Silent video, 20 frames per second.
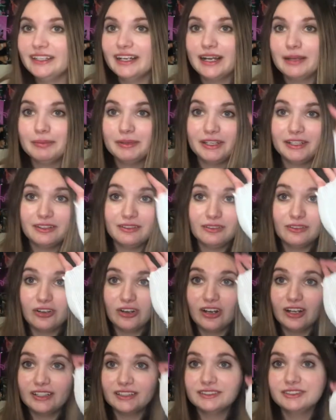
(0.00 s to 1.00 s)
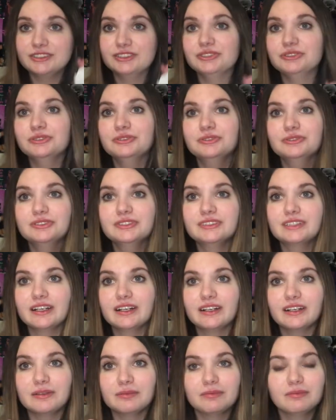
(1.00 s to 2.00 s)
I paid a lot in dues,
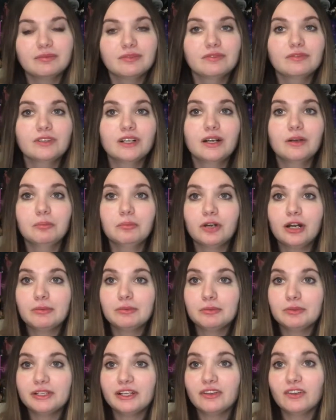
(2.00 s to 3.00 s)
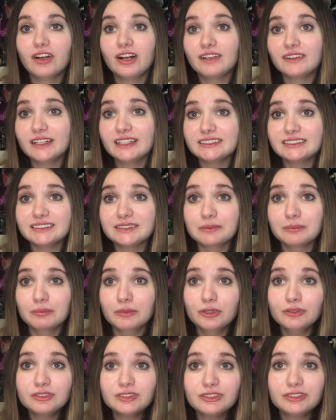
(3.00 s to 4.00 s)
probably a lot less than
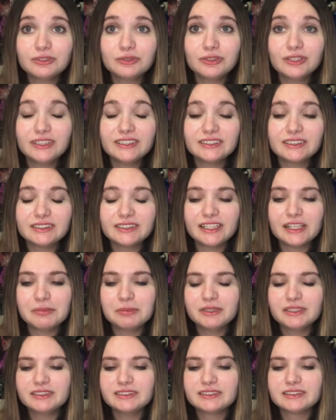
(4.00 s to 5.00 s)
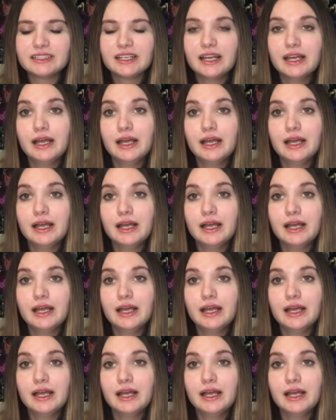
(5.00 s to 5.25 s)
most of the sororities on campus,